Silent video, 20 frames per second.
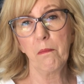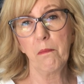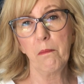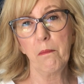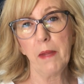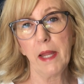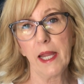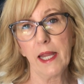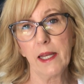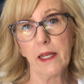
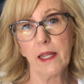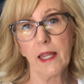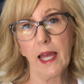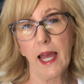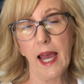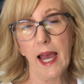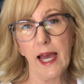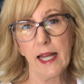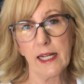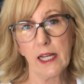made the
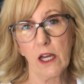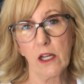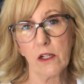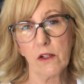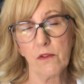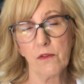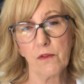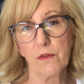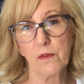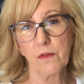hat out
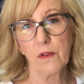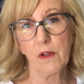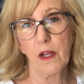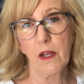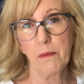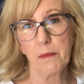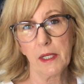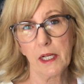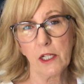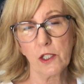of.
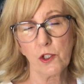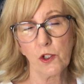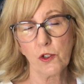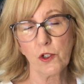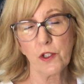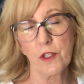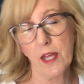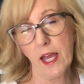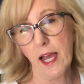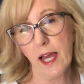I mean, I showed
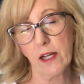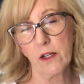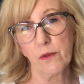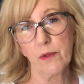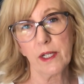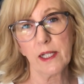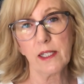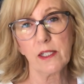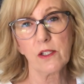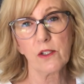you the hat
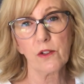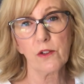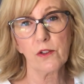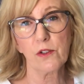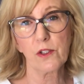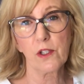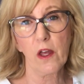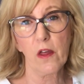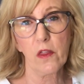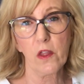already, so you
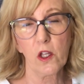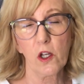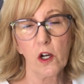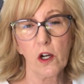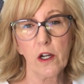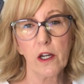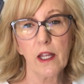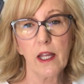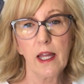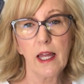saw the
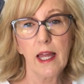yarn.